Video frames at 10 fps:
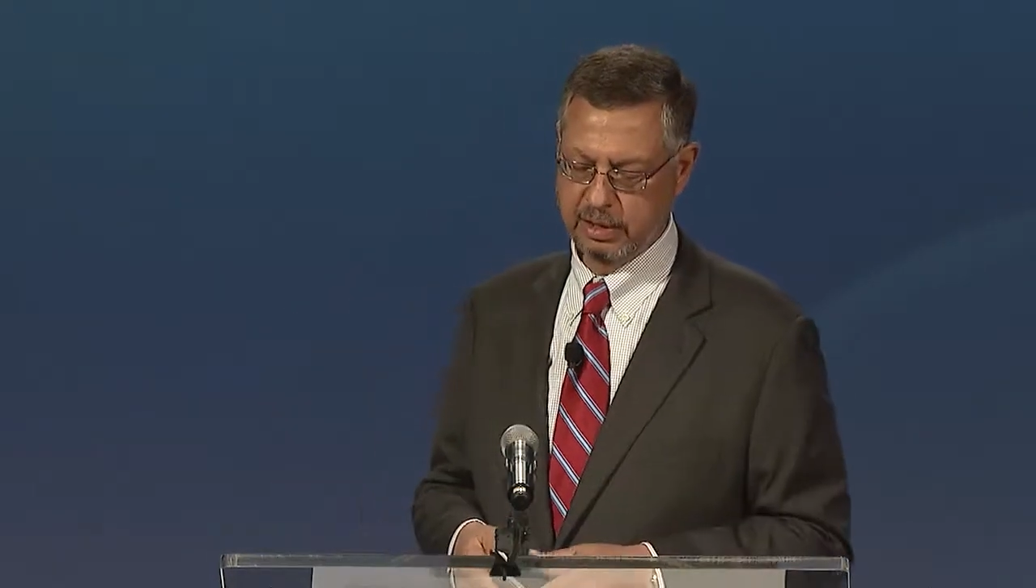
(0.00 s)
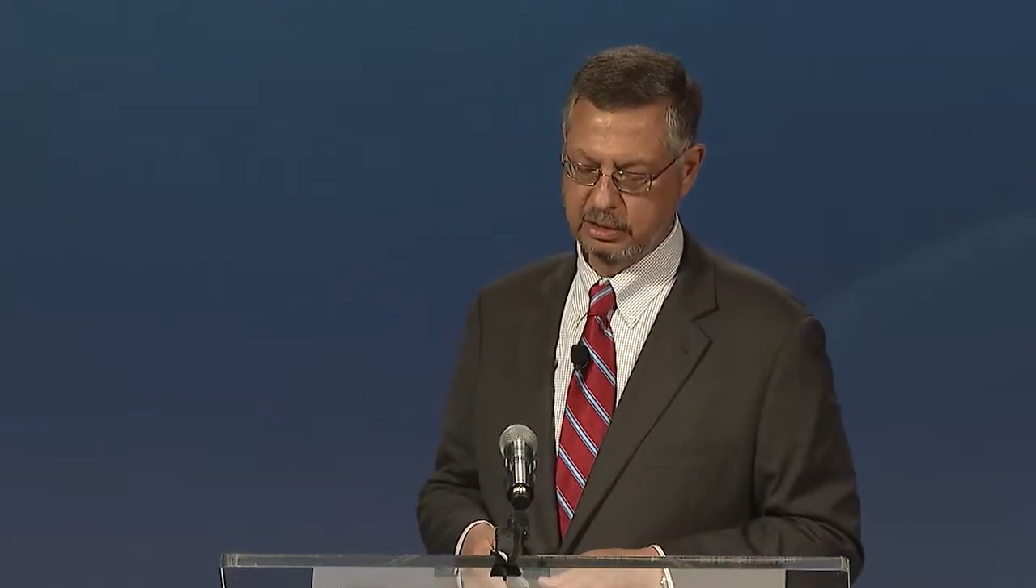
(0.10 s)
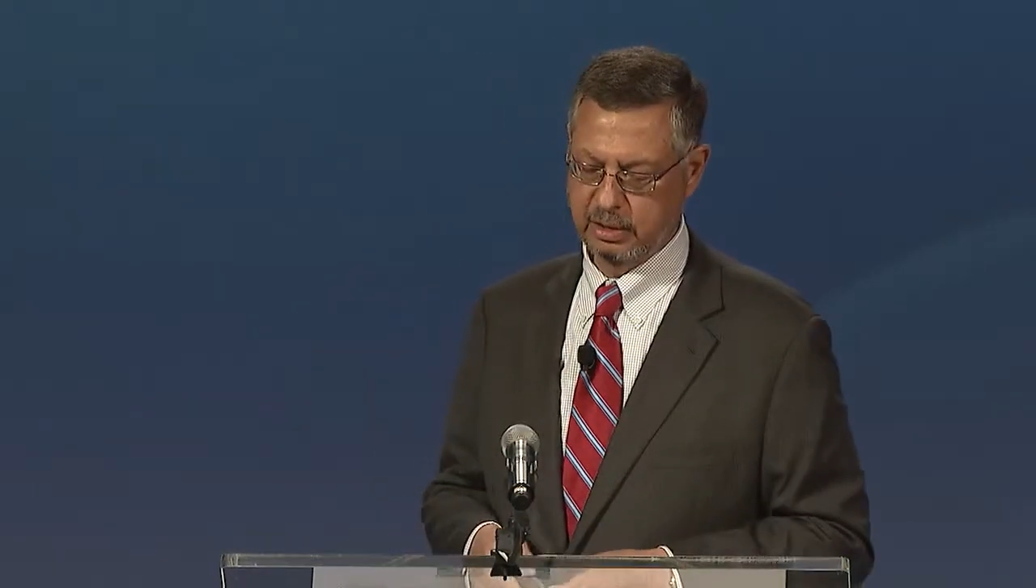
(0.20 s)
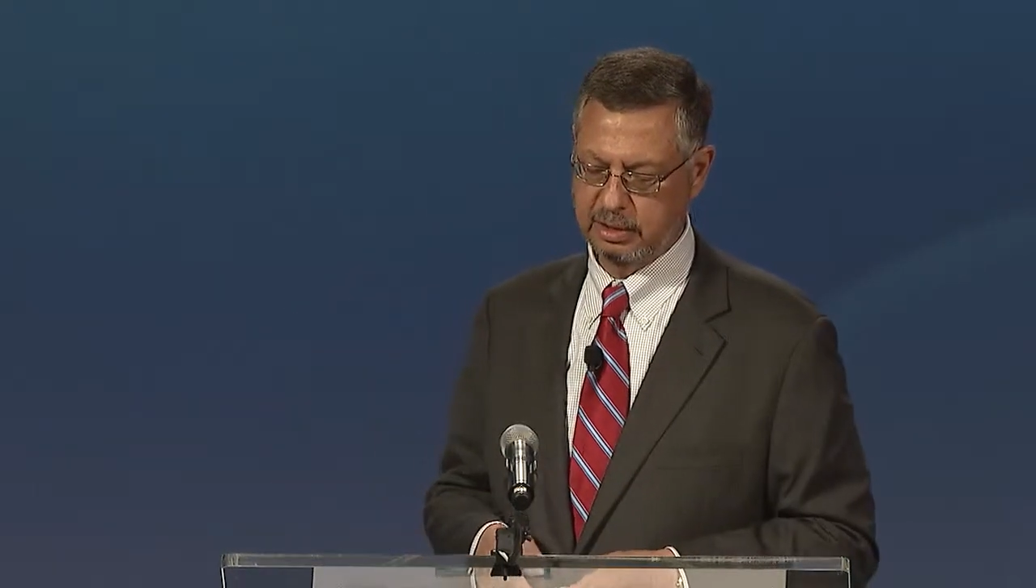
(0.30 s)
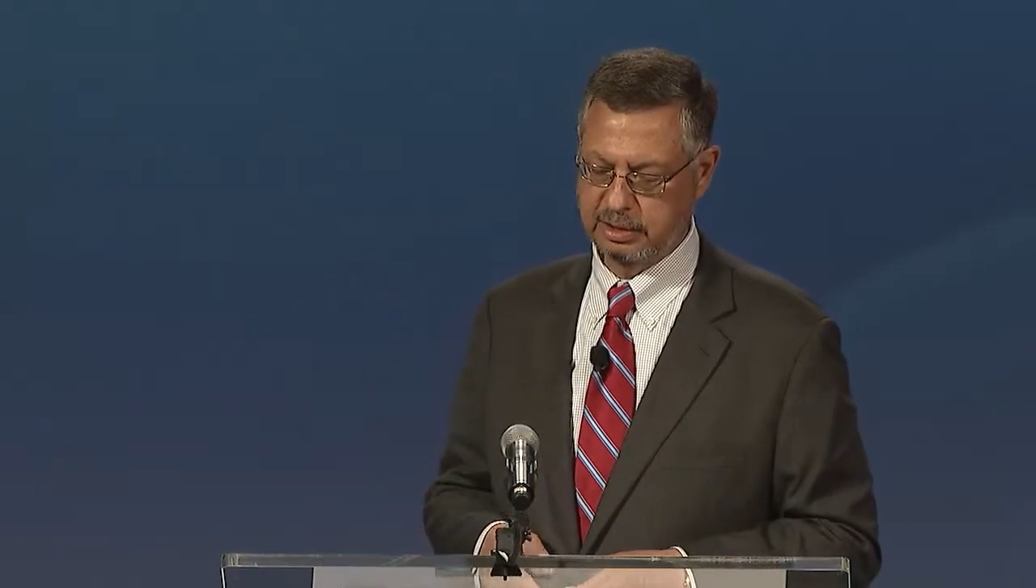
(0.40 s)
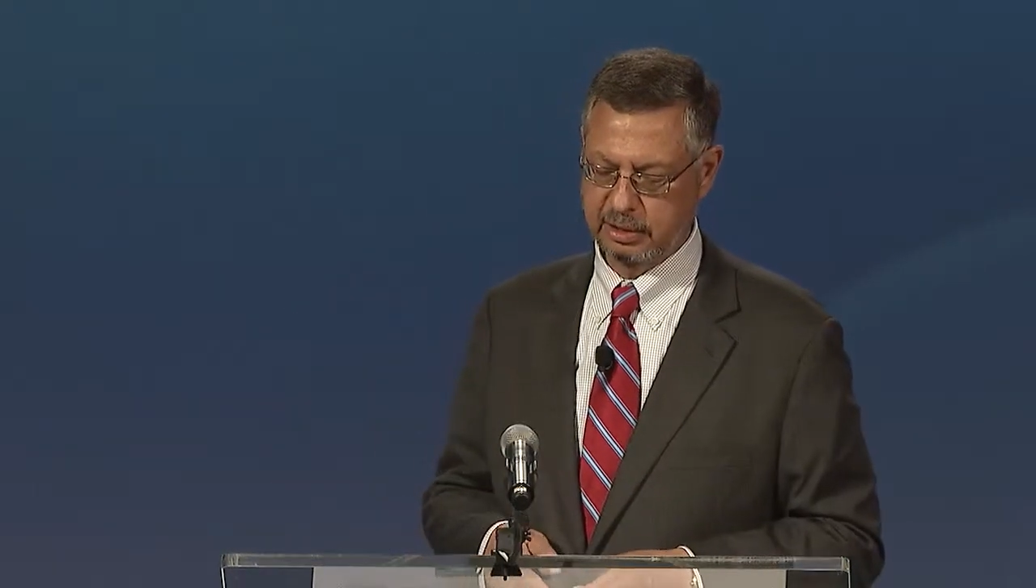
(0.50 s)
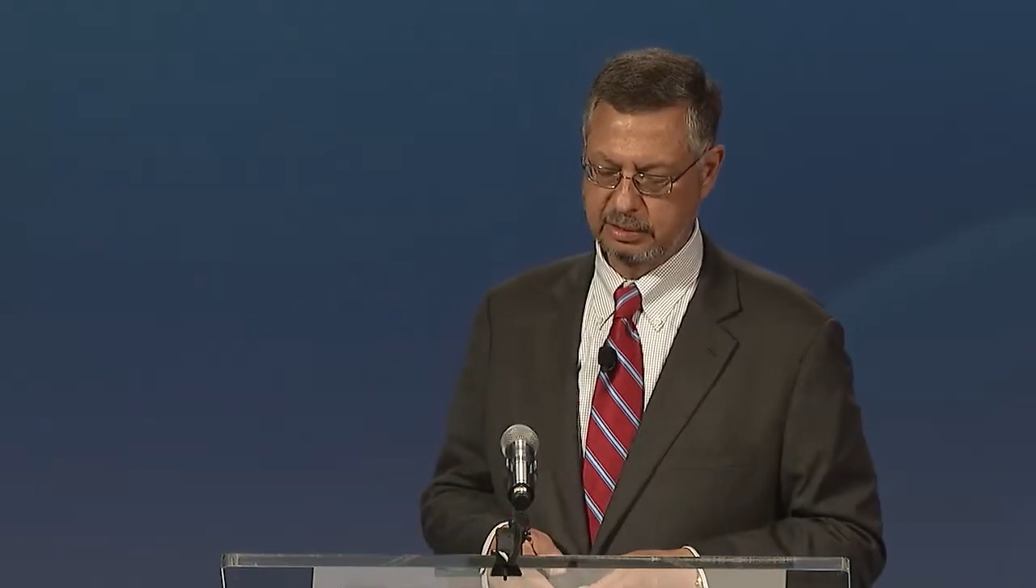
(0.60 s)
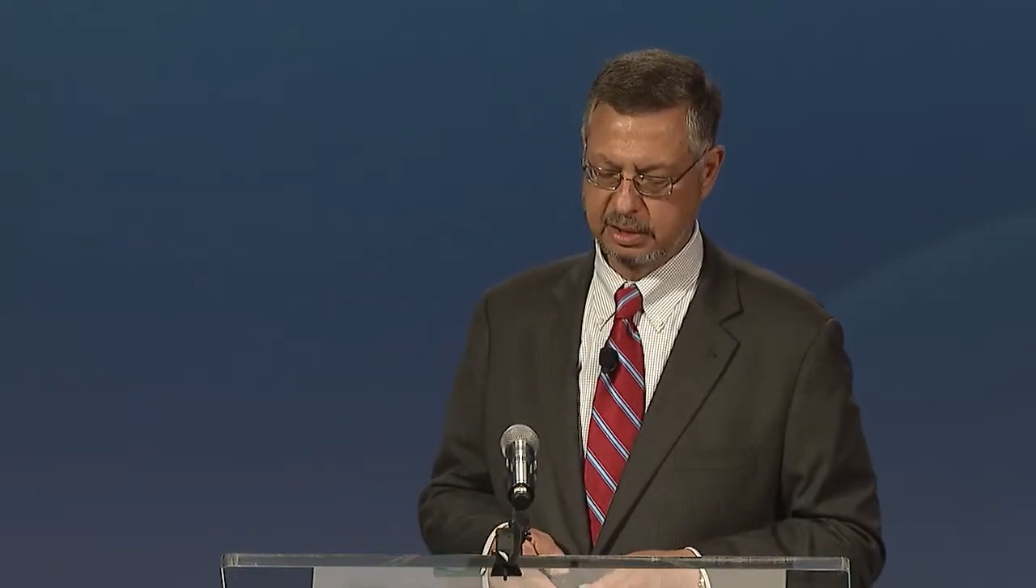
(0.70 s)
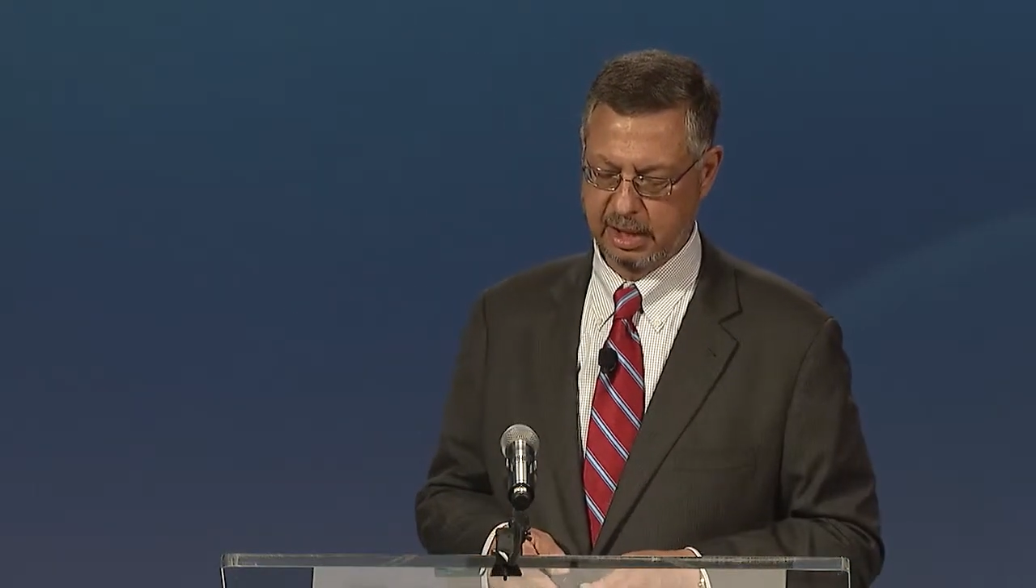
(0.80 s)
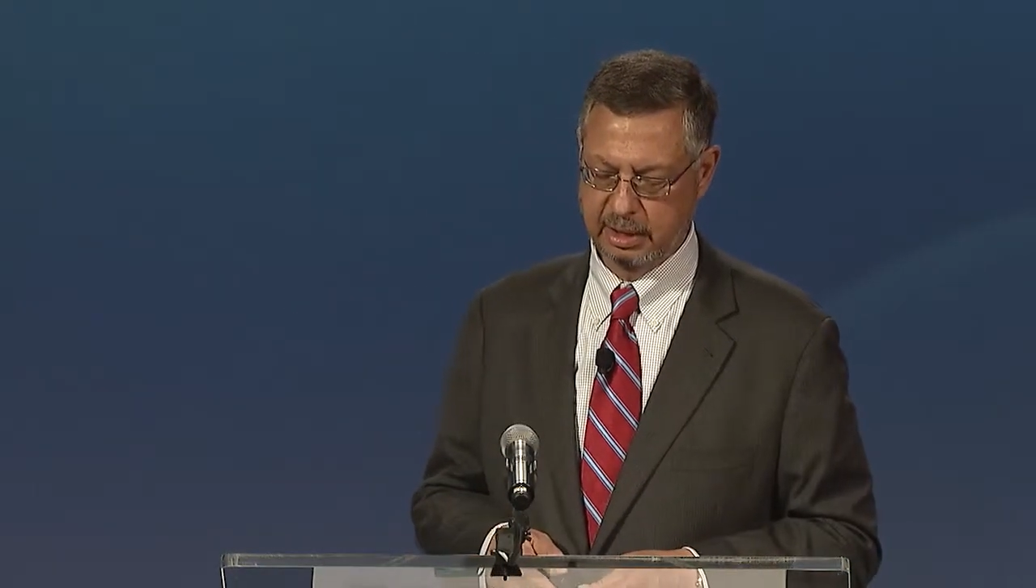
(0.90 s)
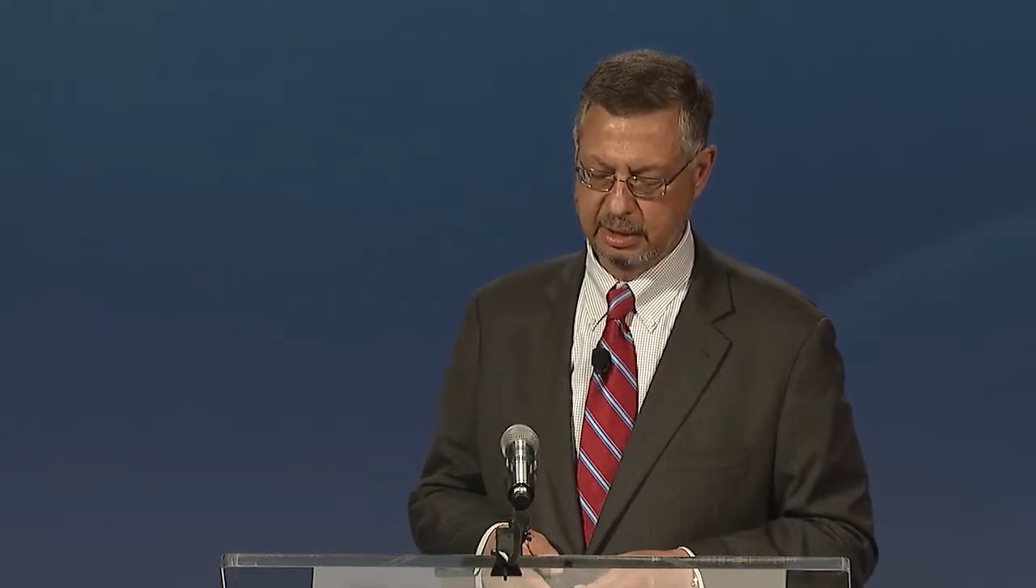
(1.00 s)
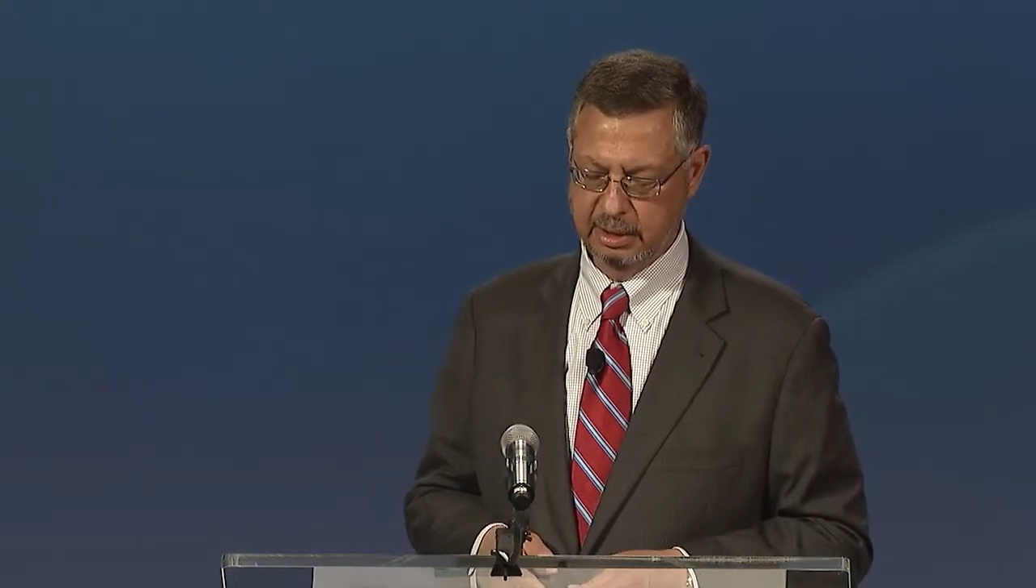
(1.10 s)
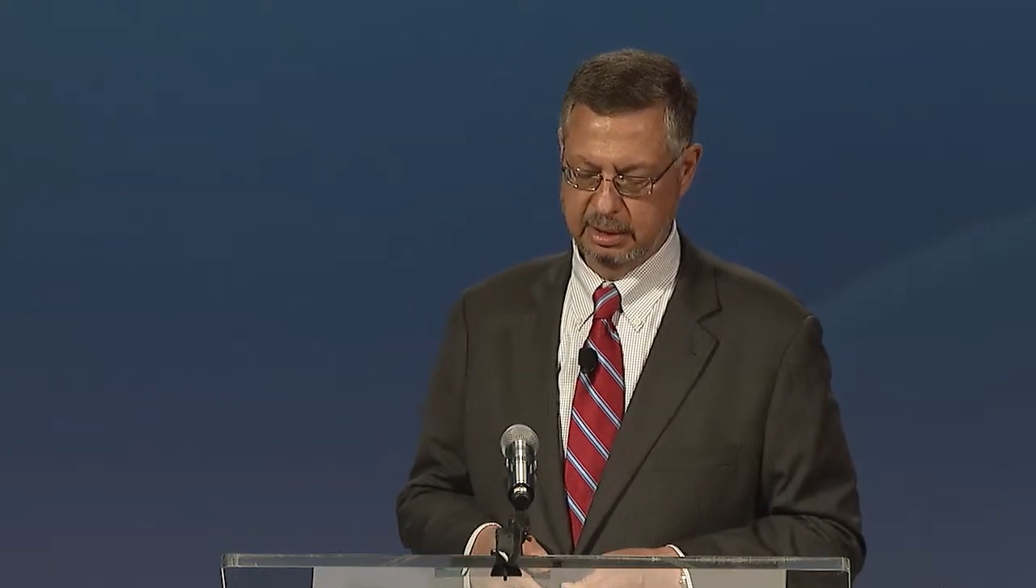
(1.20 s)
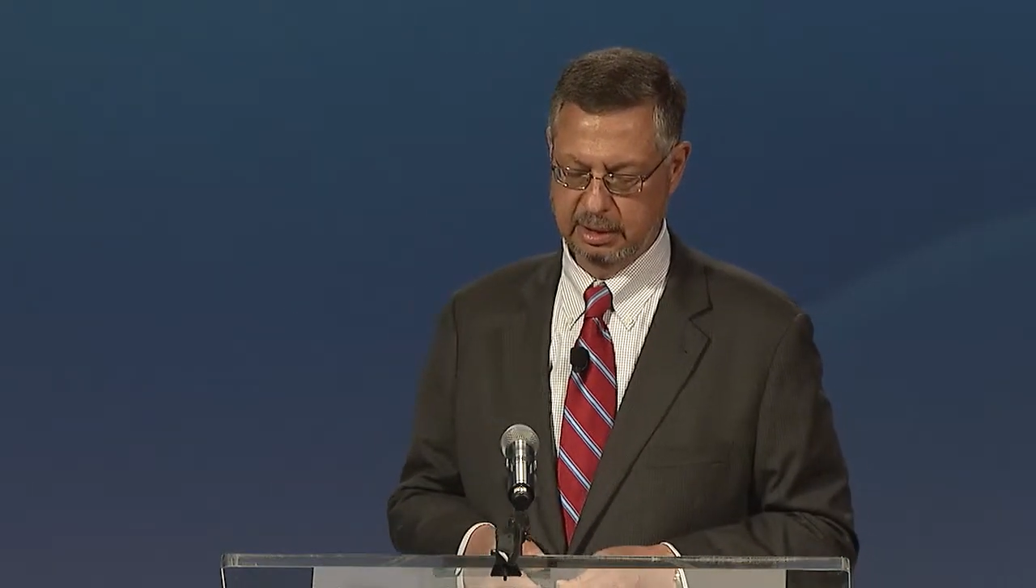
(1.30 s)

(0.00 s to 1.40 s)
has also stated